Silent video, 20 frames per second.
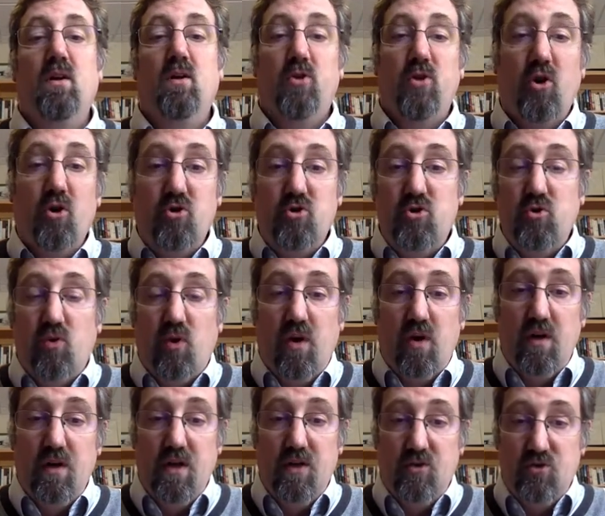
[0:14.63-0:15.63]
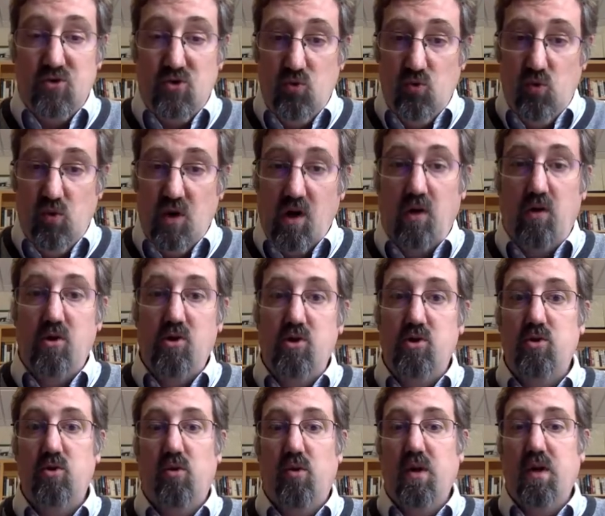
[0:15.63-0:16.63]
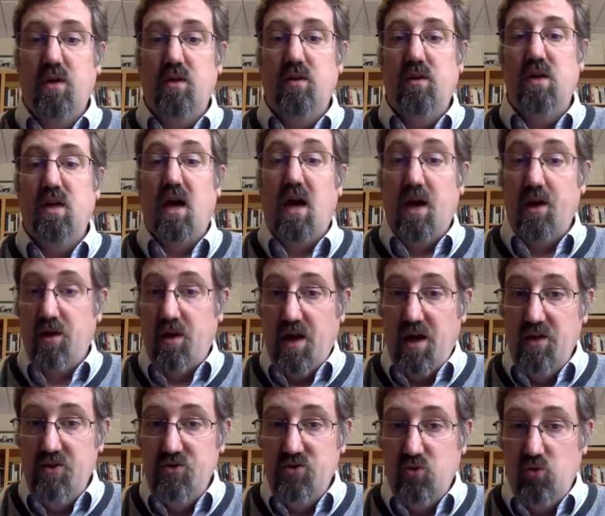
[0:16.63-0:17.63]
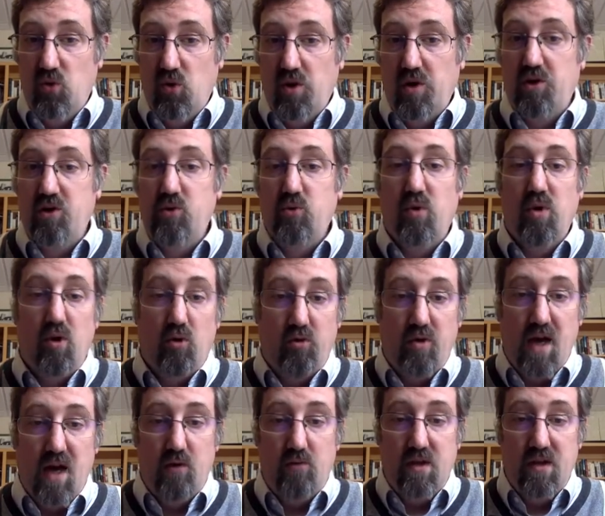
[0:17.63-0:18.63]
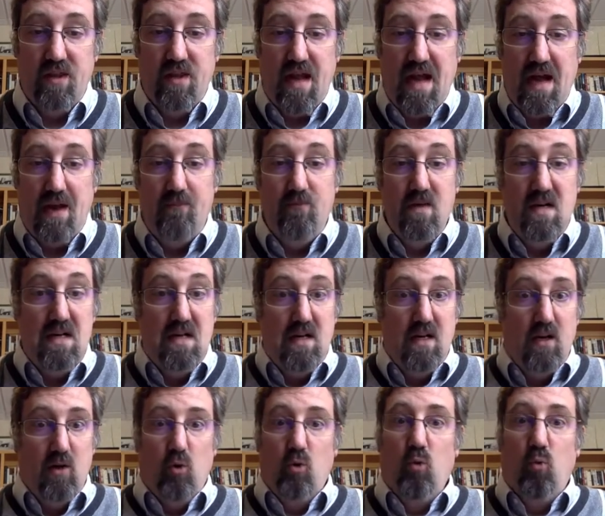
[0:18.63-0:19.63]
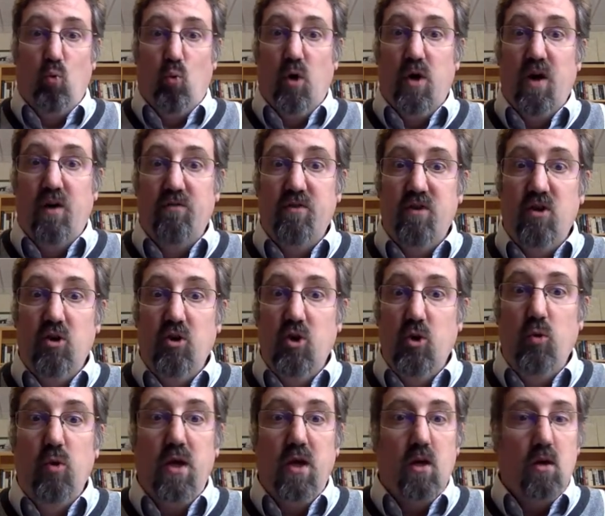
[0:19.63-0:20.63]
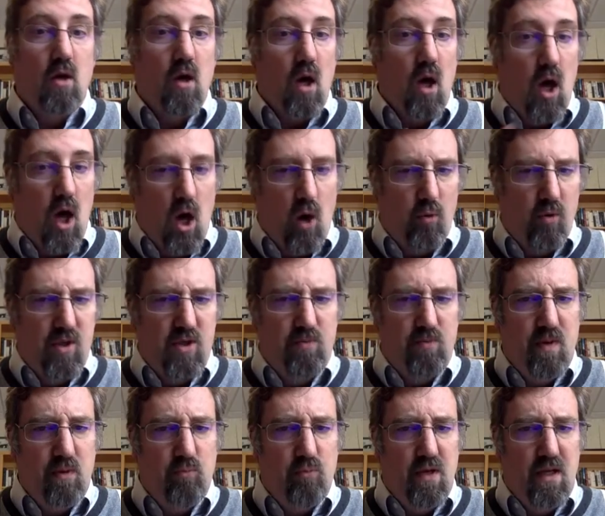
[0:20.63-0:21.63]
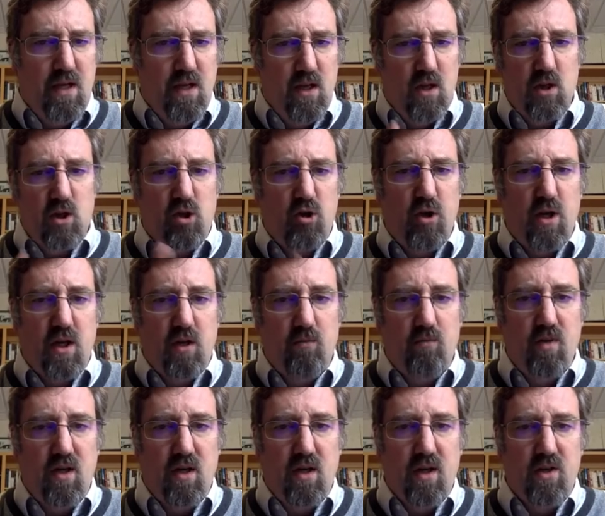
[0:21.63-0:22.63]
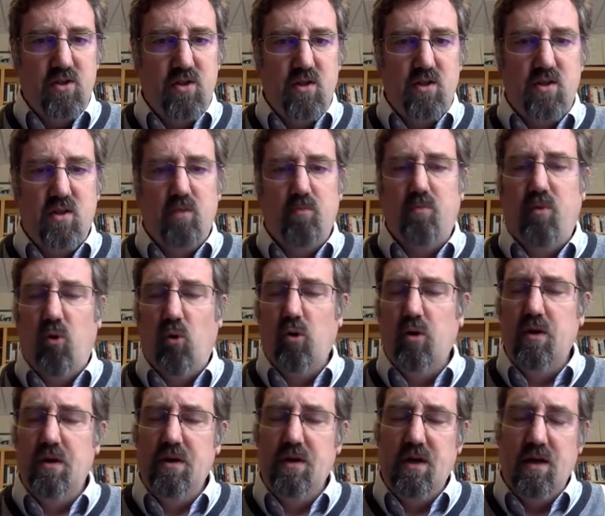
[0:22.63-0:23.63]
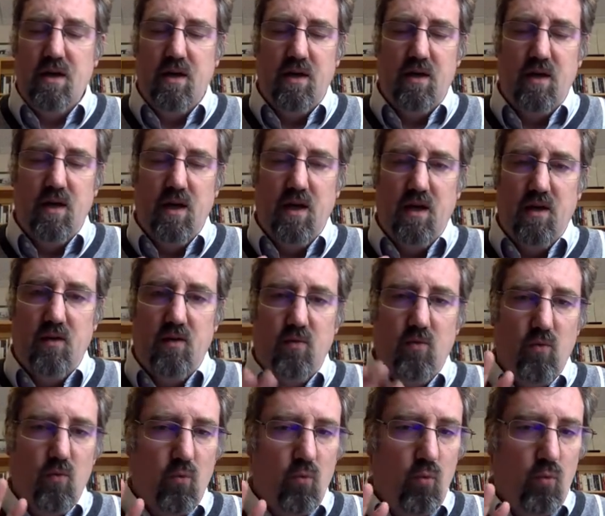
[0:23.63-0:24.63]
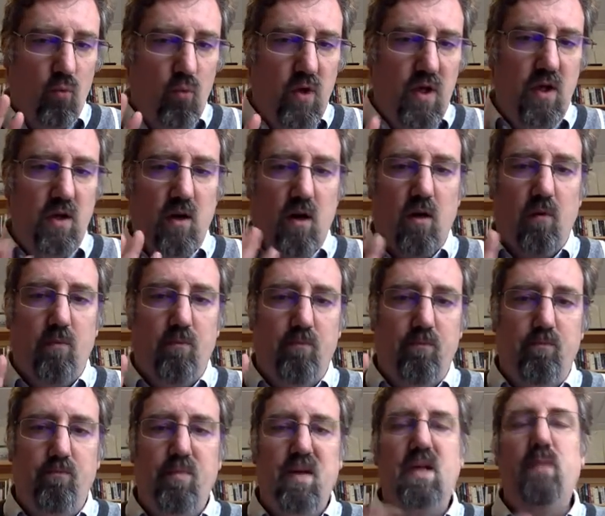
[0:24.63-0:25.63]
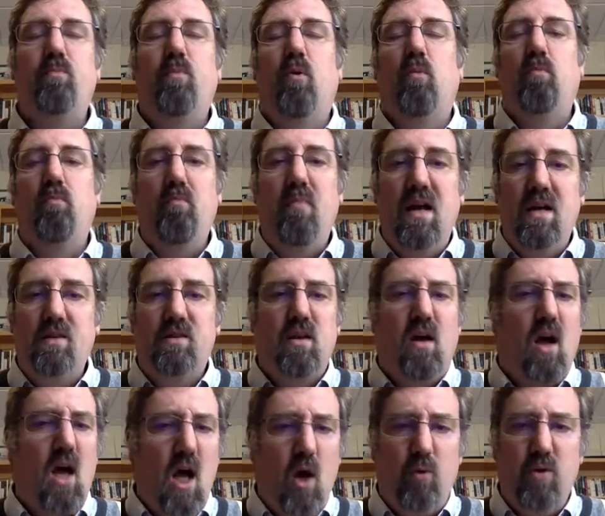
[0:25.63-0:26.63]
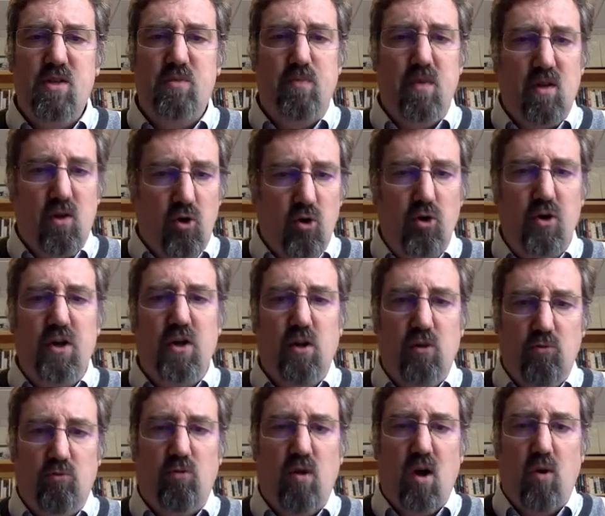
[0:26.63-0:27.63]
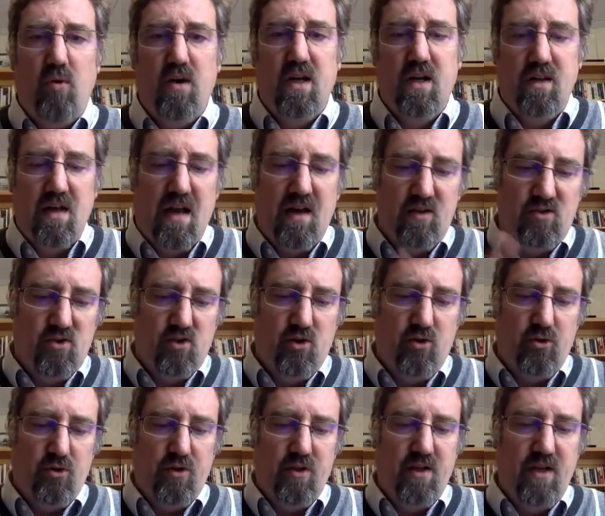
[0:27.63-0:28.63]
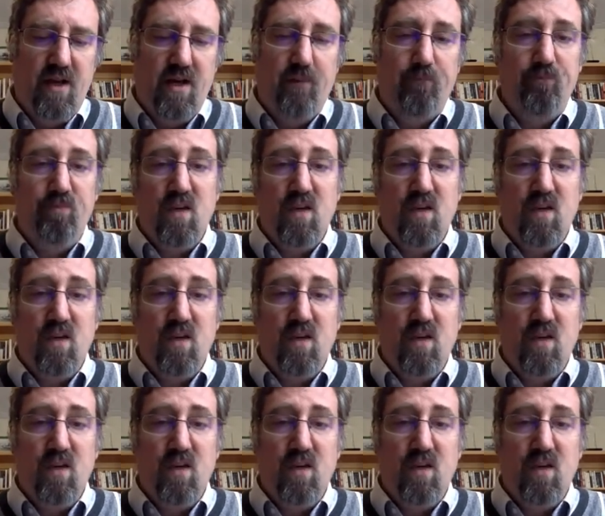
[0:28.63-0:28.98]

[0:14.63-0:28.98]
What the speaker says: those who are in school are enjoying the online school and are doing okay with that. Whatever you're doing, always be reading and learning because it's important and we are people meant to always be learning and growing, and that is a good thing.